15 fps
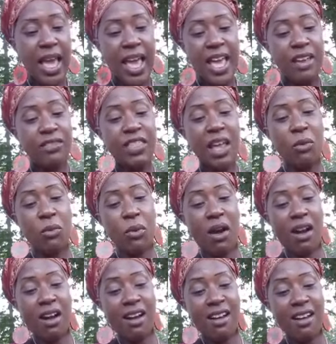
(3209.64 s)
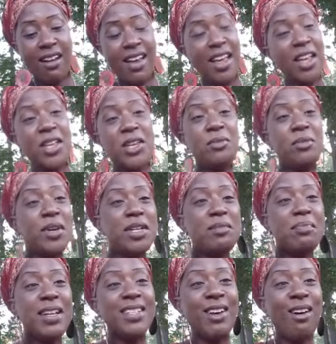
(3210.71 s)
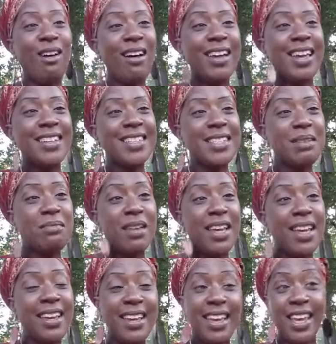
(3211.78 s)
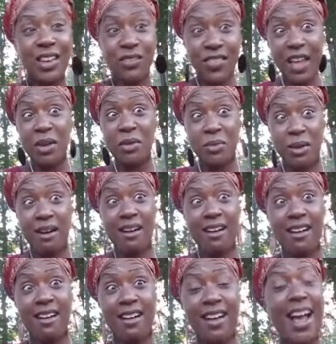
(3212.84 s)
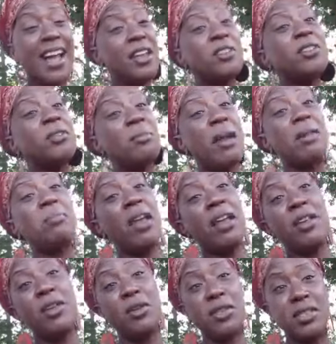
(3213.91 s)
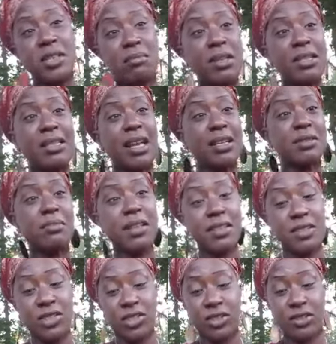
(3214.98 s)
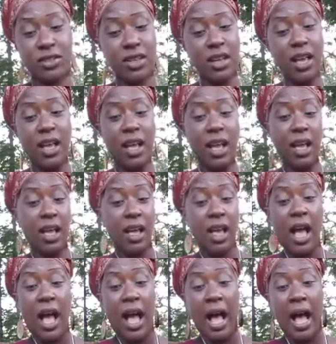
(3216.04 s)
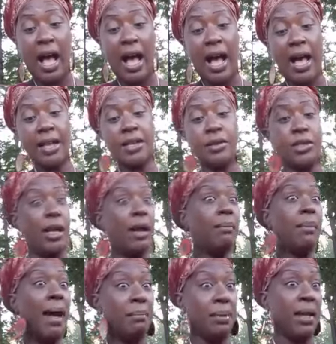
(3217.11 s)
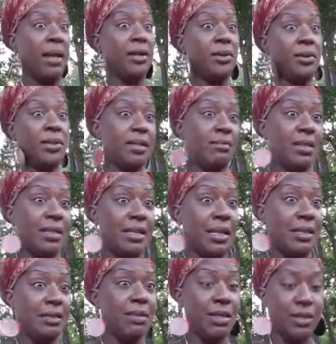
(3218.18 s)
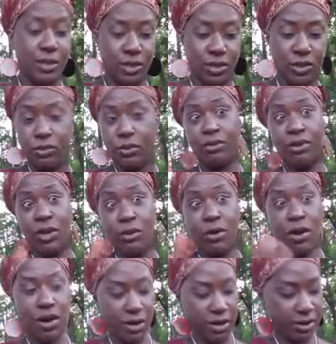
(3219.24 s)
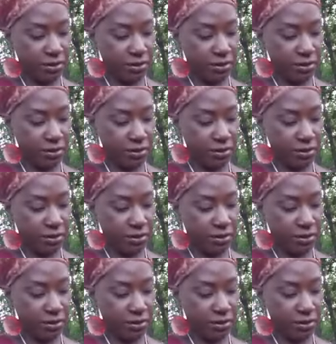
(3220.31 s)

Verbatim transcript: If they were you wouldn't be talking to me if they were. I know somebody paying you to send me text messages. I know somebody paying you to send me text messages, whoever you are.